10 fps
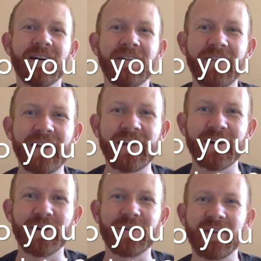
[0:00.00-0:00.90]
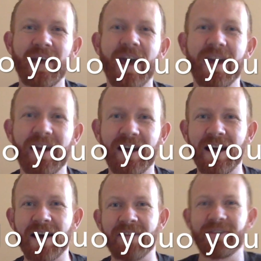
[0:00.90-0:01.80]
video today. I
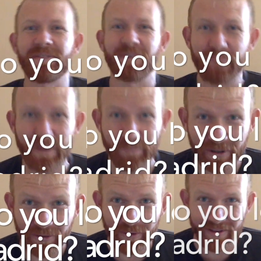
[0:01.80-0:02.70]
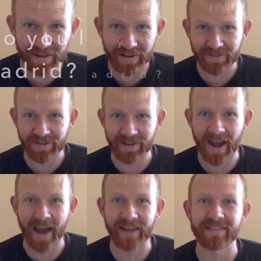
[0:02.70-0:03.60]
have different people with different
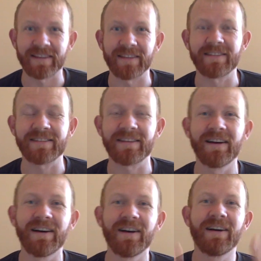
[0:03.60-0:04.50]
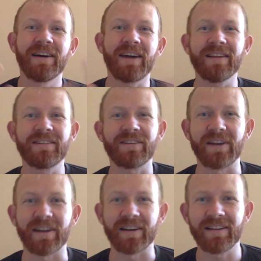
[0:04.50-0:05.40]
accents
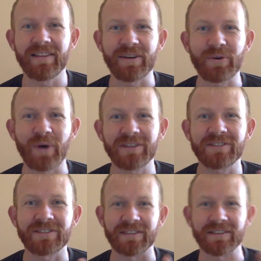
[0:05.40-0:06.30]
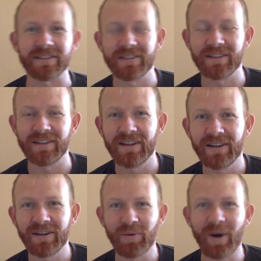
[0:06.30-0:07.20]
answering the question,
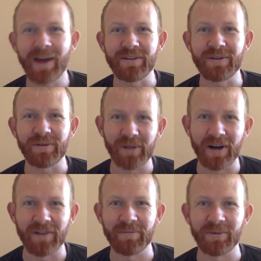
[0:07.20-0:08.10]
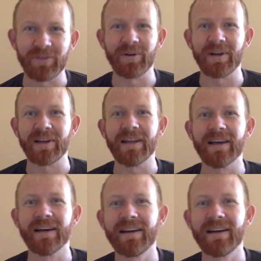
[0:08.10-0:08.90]
why do you love Madrid?